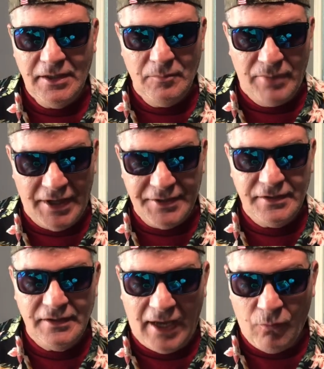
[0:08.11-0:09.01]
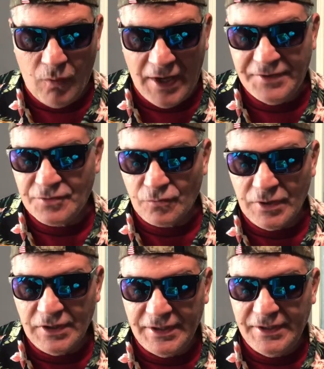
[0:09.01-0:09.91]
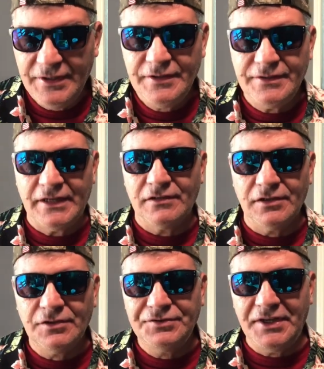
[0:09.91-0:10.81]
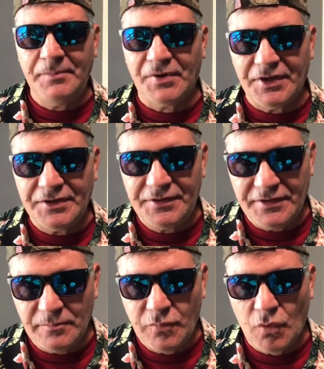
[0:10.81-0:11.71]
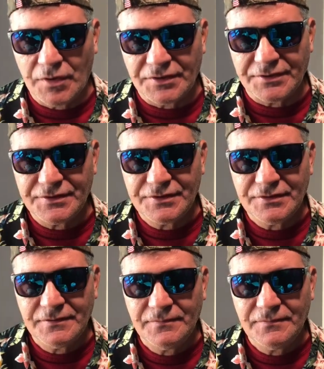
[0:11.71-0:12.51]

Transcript: but I wanted to really dig a little deeper into the importance